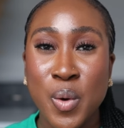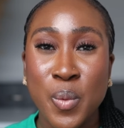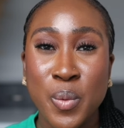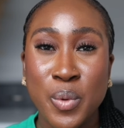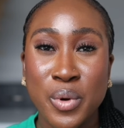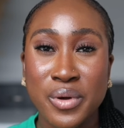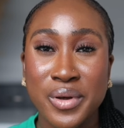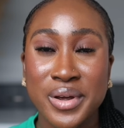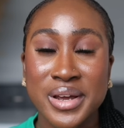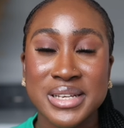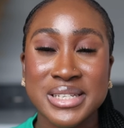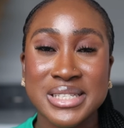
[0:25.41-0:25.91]

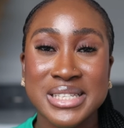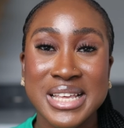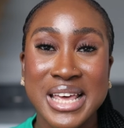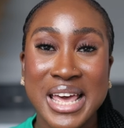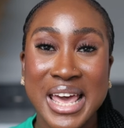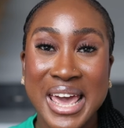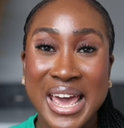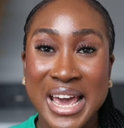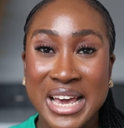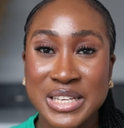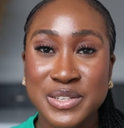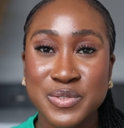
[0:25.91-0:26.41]
Whereas
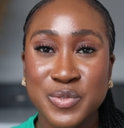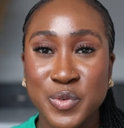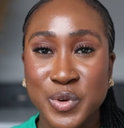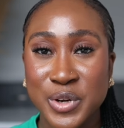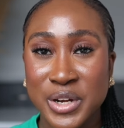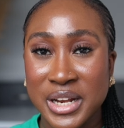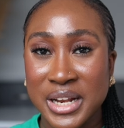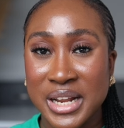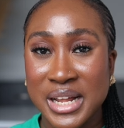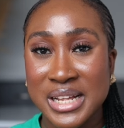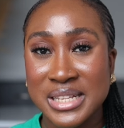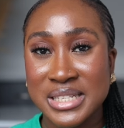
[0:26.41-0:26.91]
the
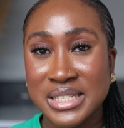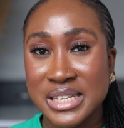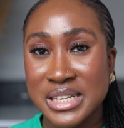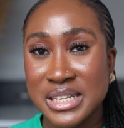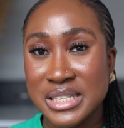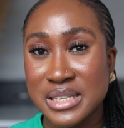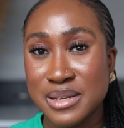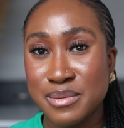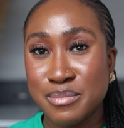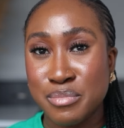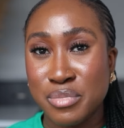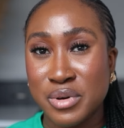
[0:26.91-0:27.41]
exfoliant
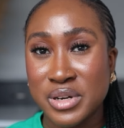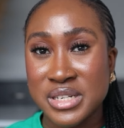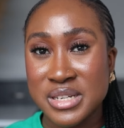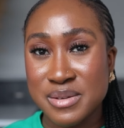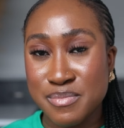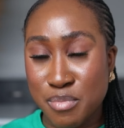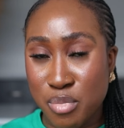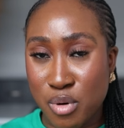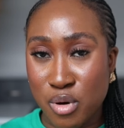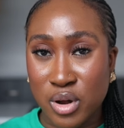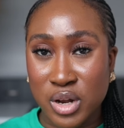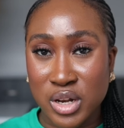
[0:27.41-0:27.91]
is a body
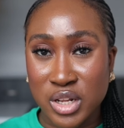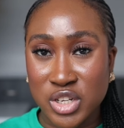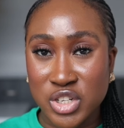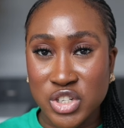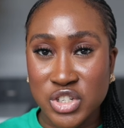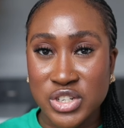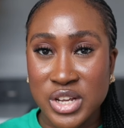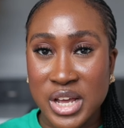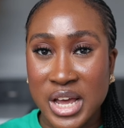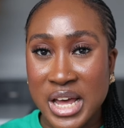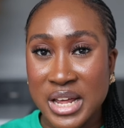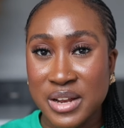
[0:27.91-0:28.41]

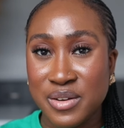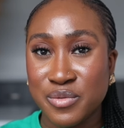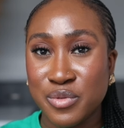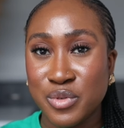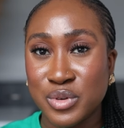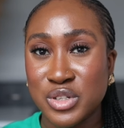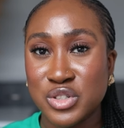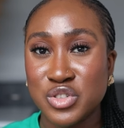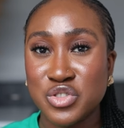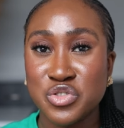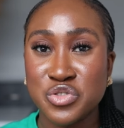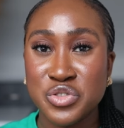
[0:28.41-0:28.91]
polish, and
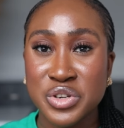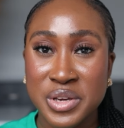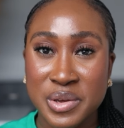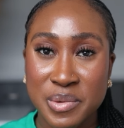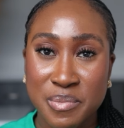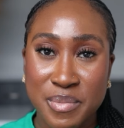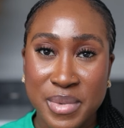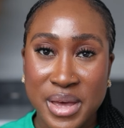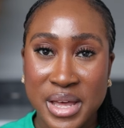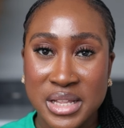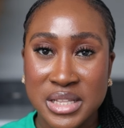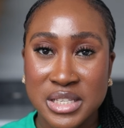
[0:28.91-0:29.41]
for the
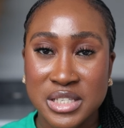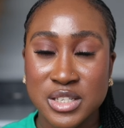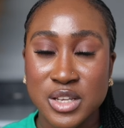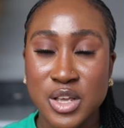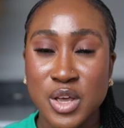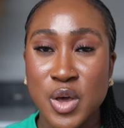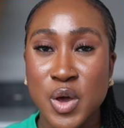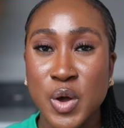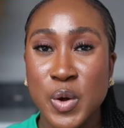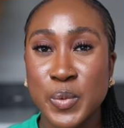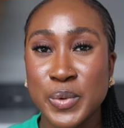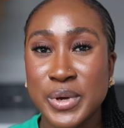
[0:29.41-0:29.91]
treatment
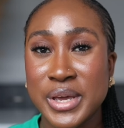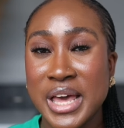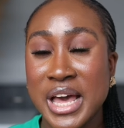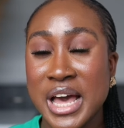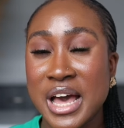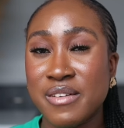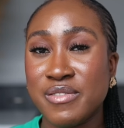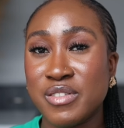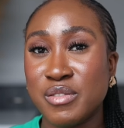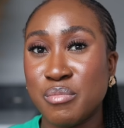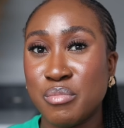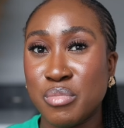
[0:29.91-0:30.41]
we
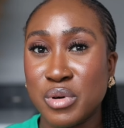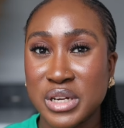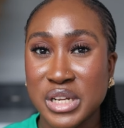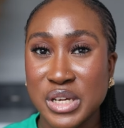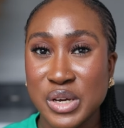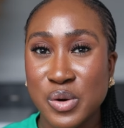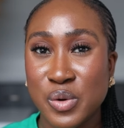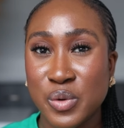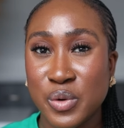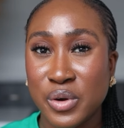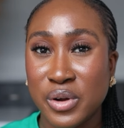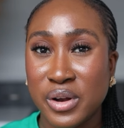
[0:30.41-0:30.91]
have a
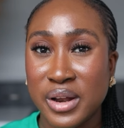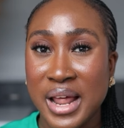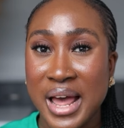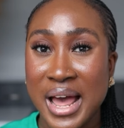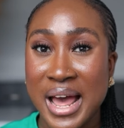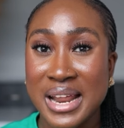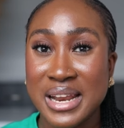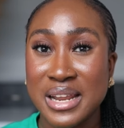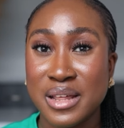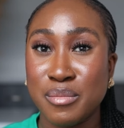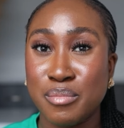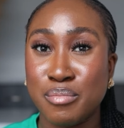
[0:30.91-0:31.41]
body oil
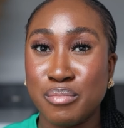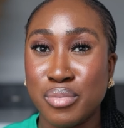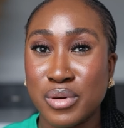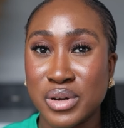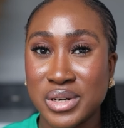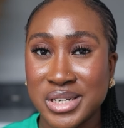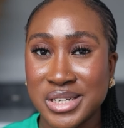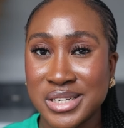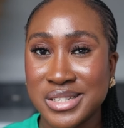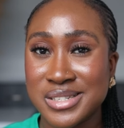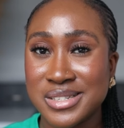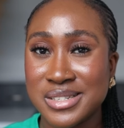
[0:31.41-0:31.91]
and a
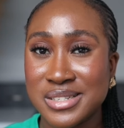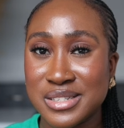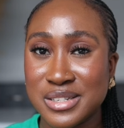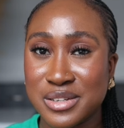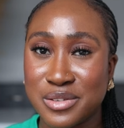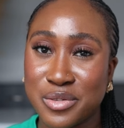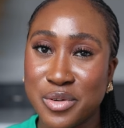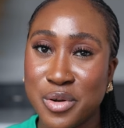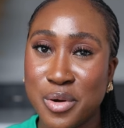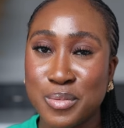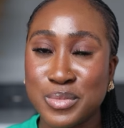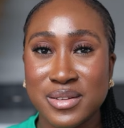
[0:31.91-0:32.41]
body
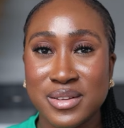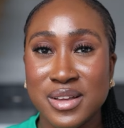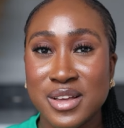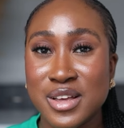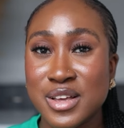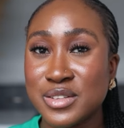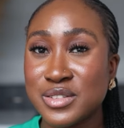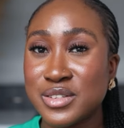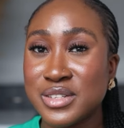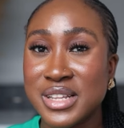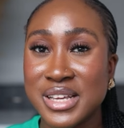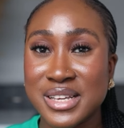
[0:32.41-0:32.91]
serum.
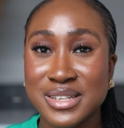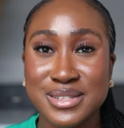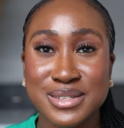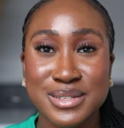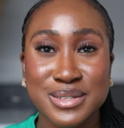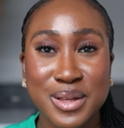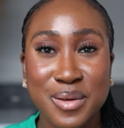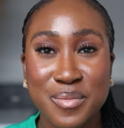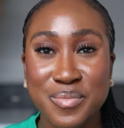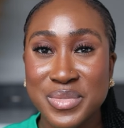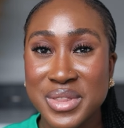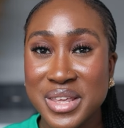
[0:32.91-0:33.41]
So there's
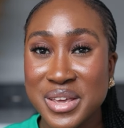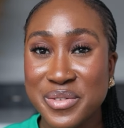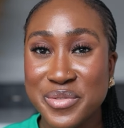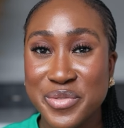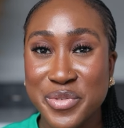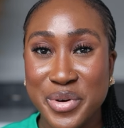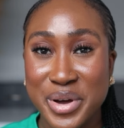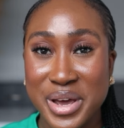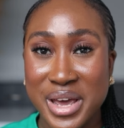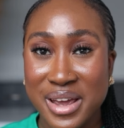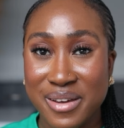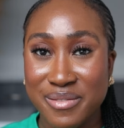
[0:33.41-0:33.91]
something
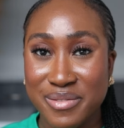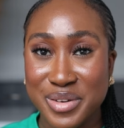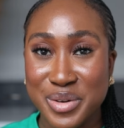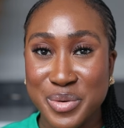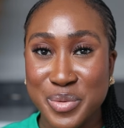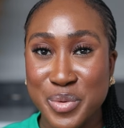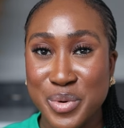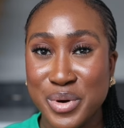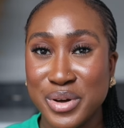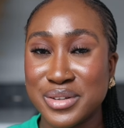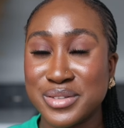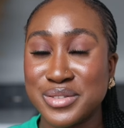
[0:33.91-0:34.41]
for
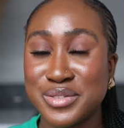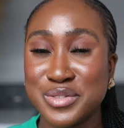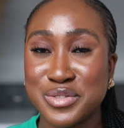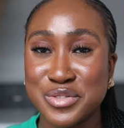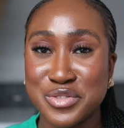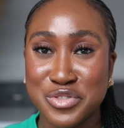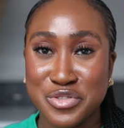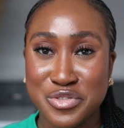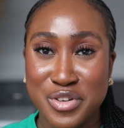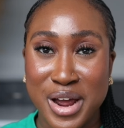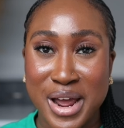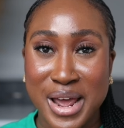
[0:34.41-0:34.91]
everyone to
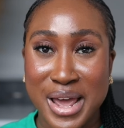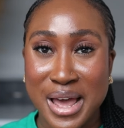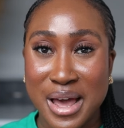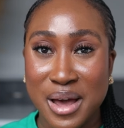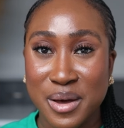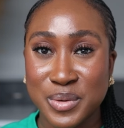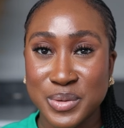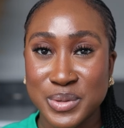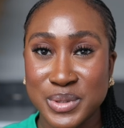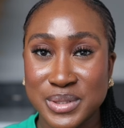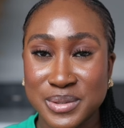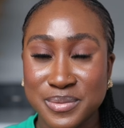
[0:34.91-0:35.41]
try
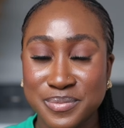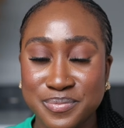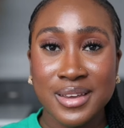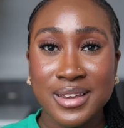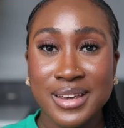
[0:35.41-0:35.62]
out.